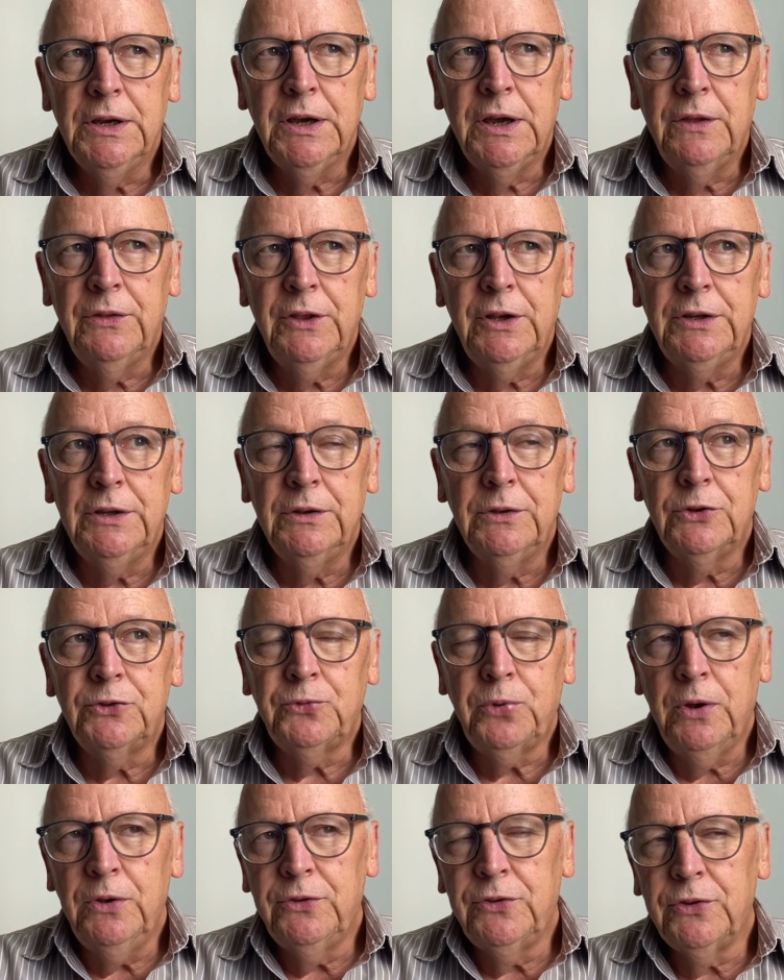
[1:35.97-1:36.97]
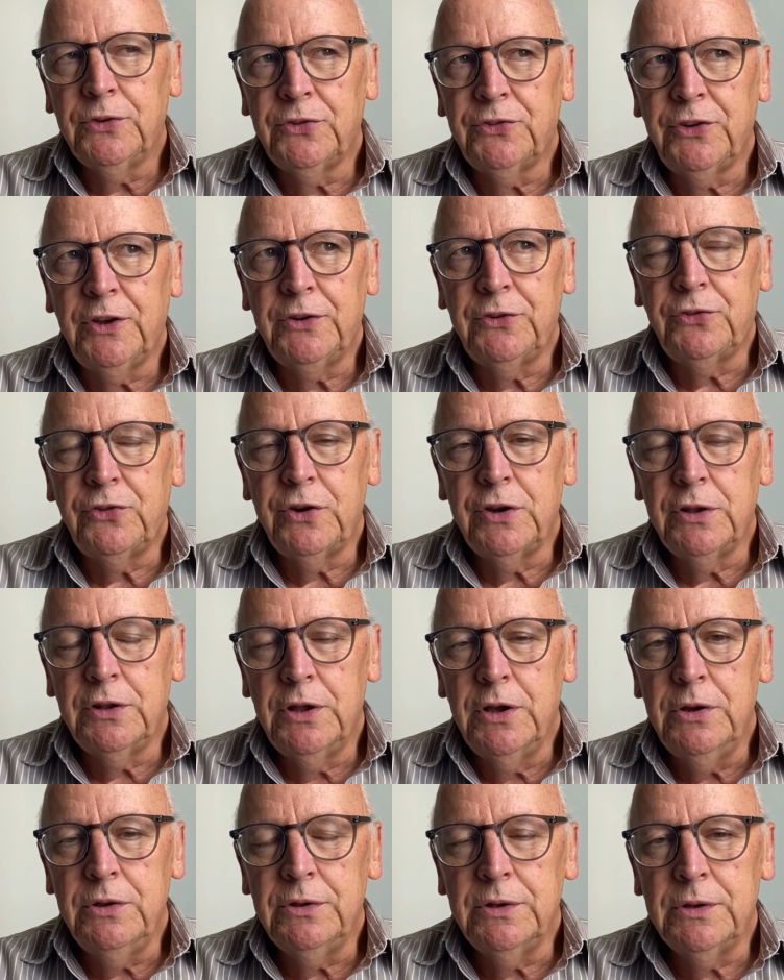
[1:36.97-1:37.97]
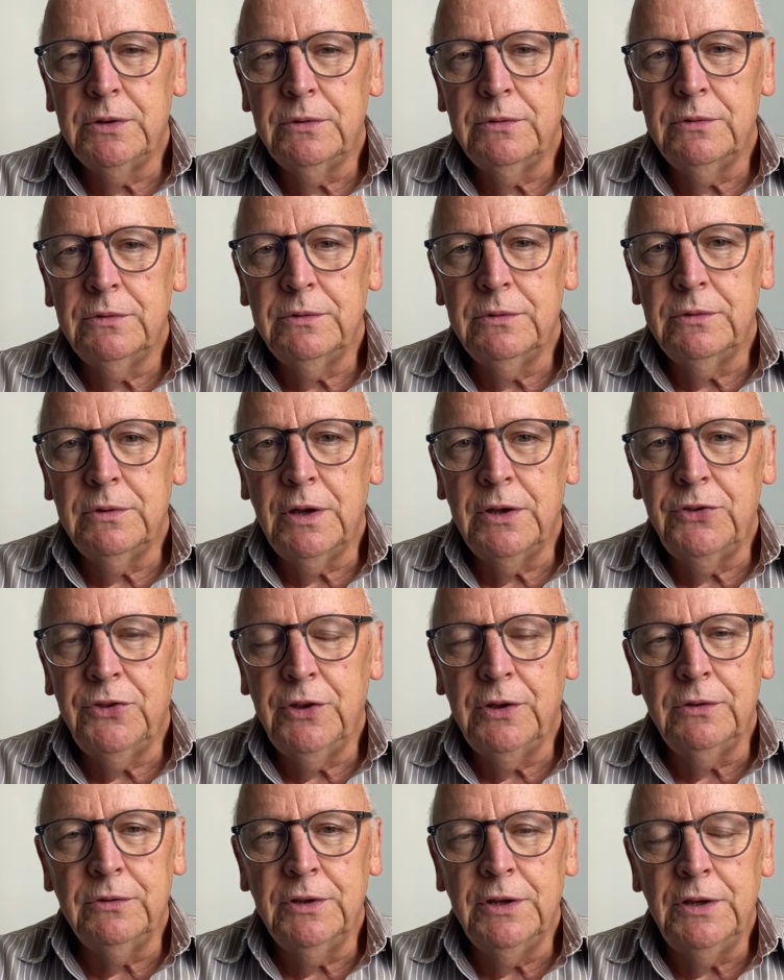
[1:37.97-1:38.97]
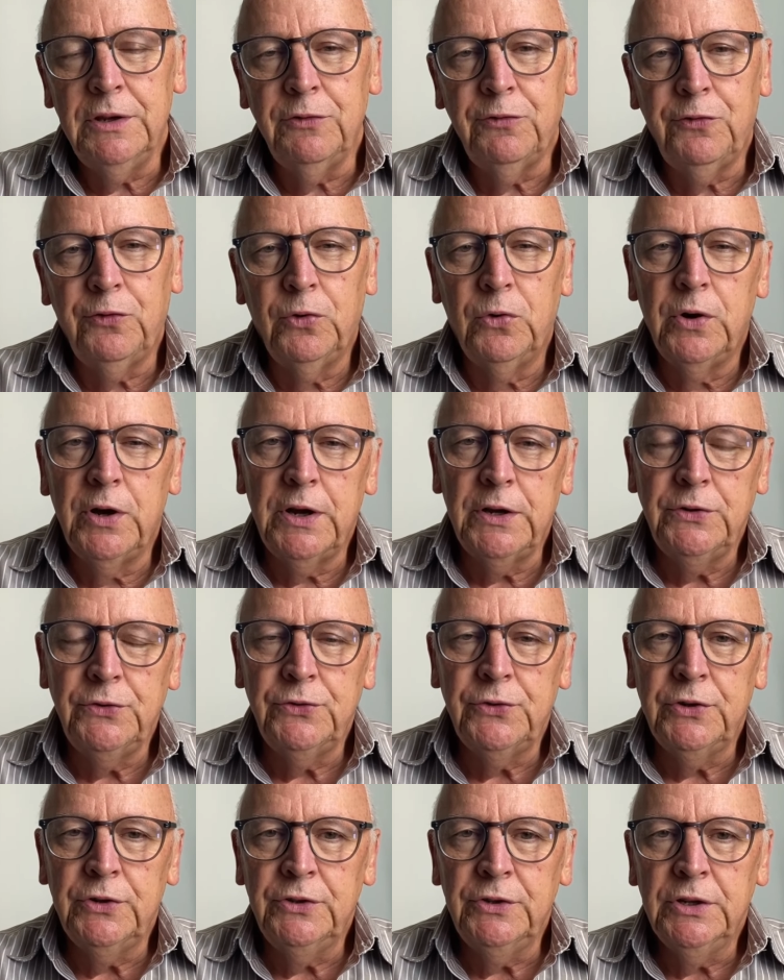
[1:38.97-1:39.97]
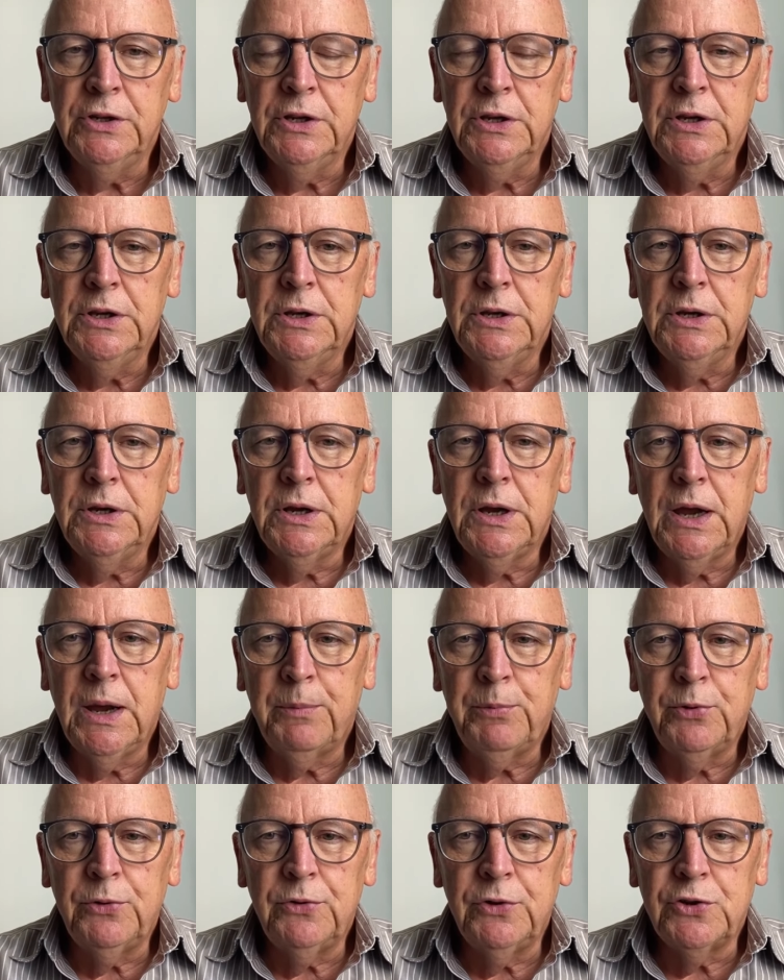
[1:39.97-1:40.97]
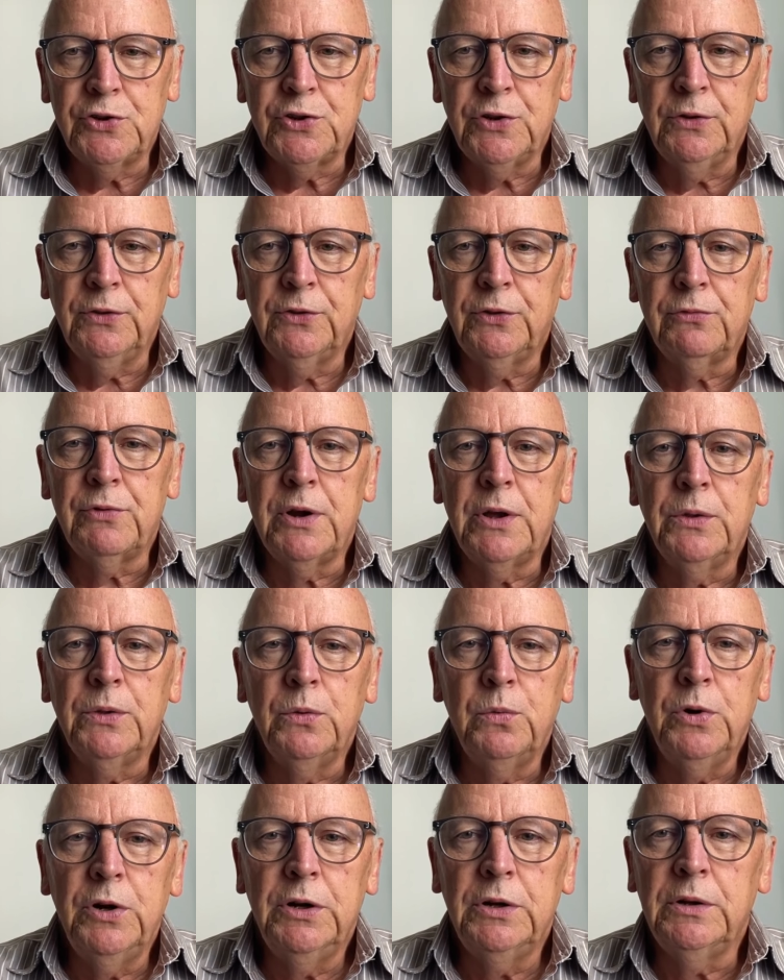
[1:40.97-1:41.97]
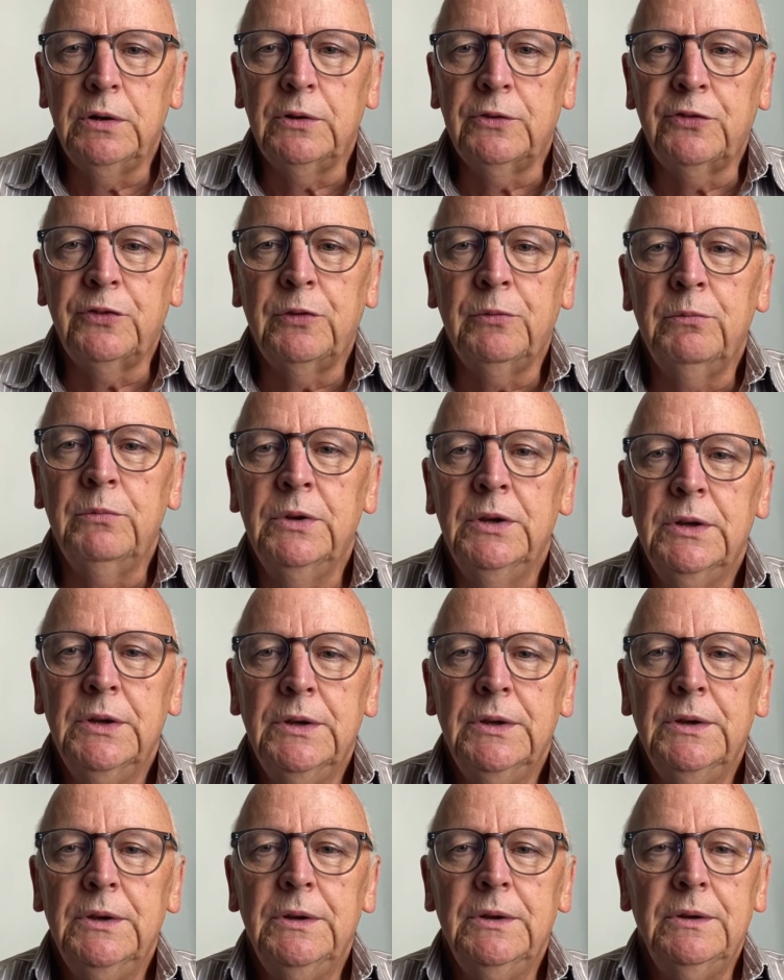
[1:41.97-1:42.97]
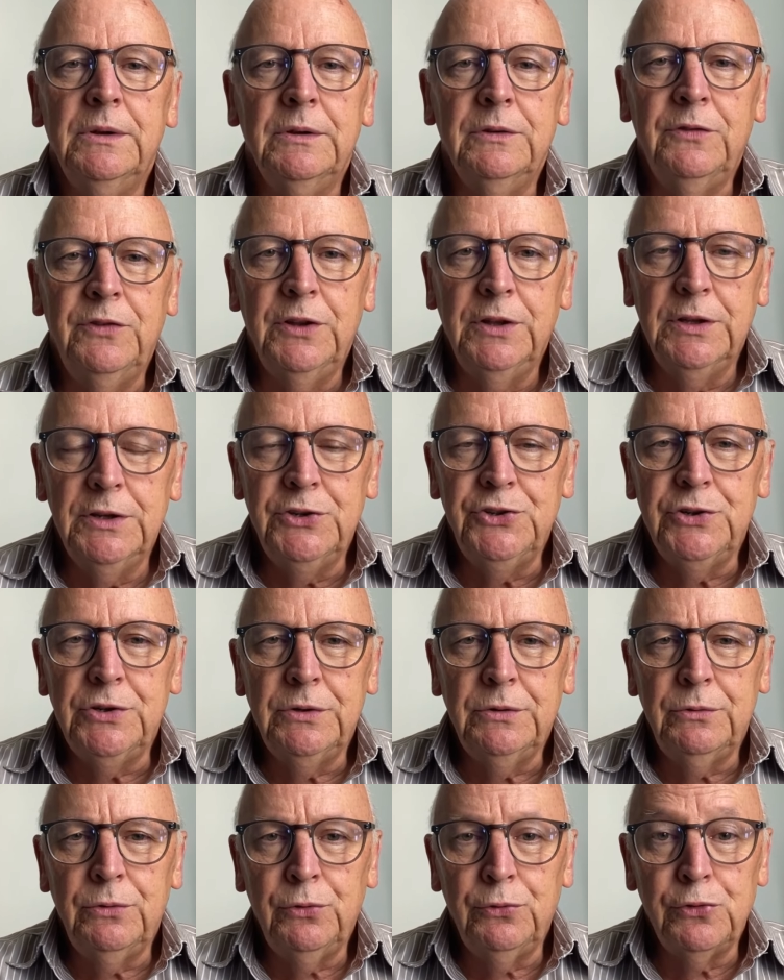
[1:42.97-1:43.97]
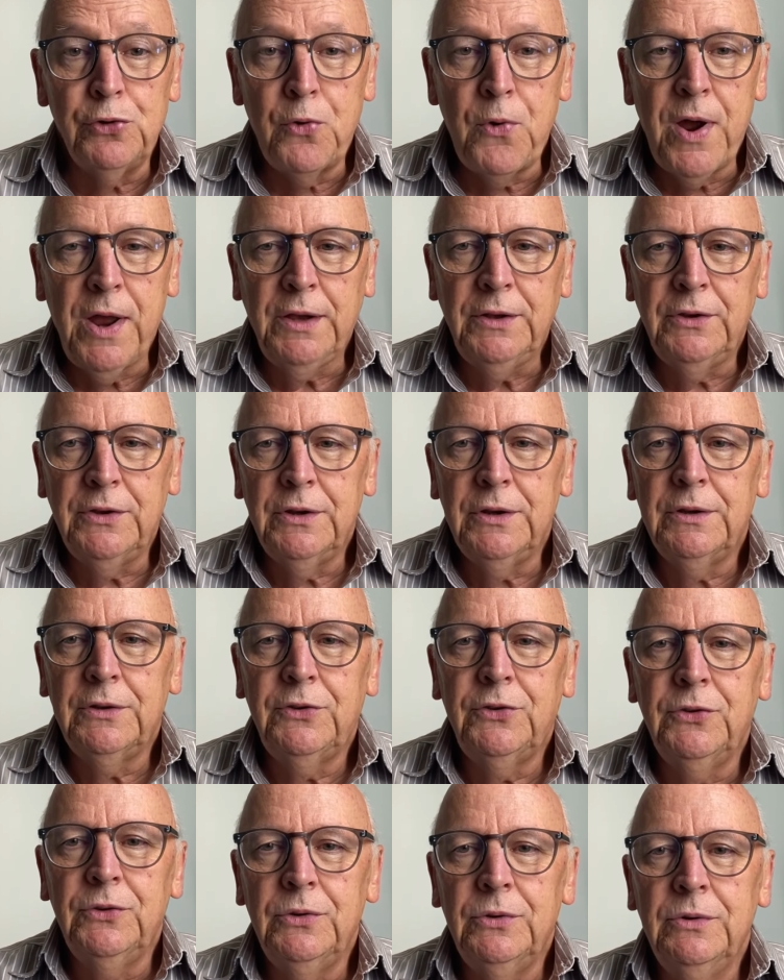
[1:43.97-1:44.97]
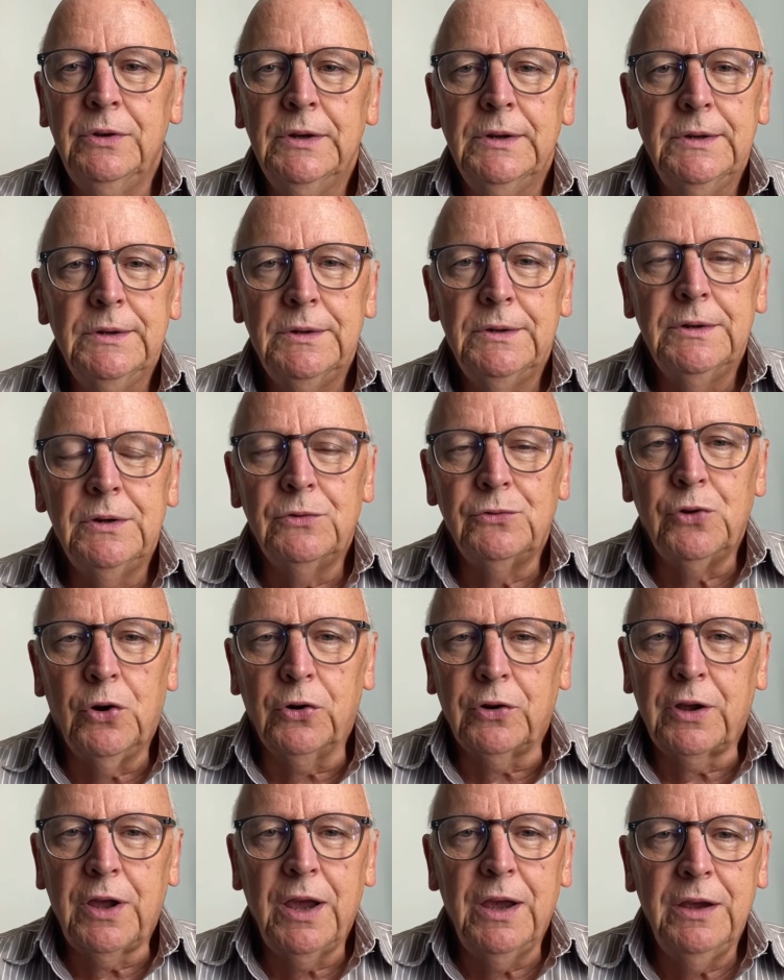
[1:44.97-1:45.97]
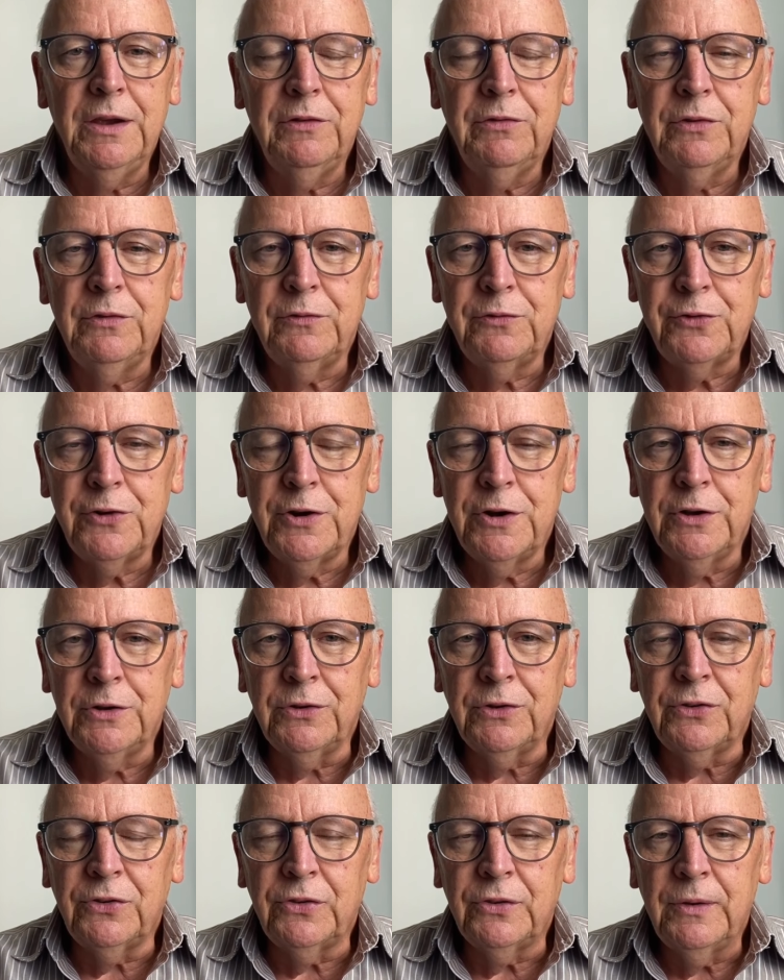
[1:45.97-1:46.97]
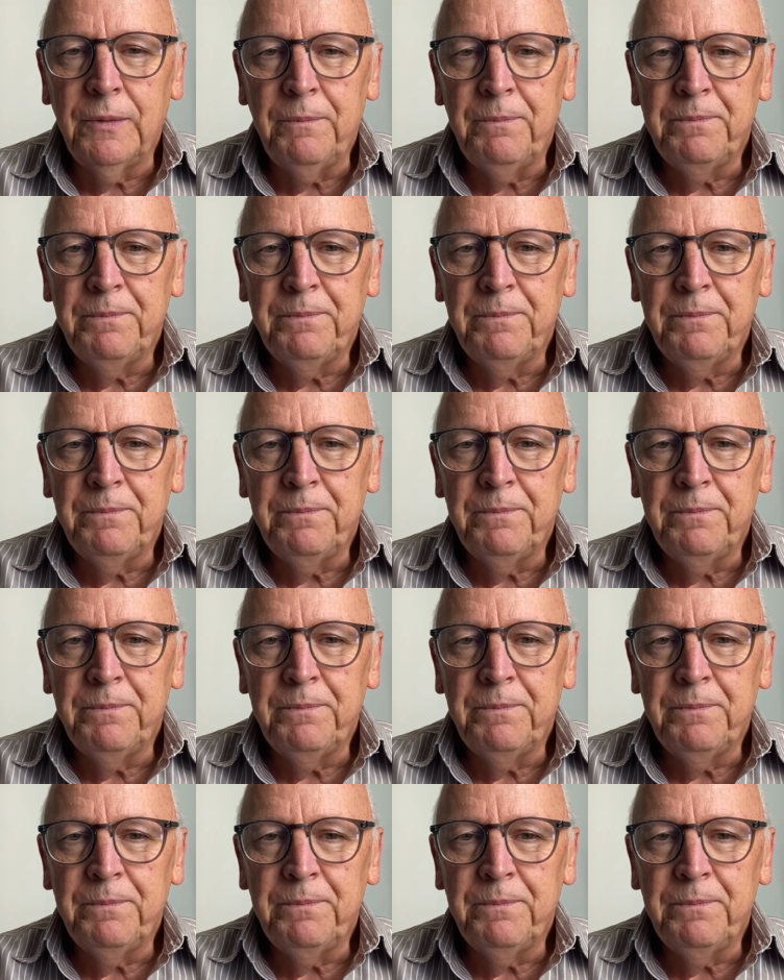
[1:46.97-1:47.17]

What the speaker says: And then in the 20th century alone, there were, I think, nearly 400 apparitions around the world, from a village in Rwanda to a rock cave in France.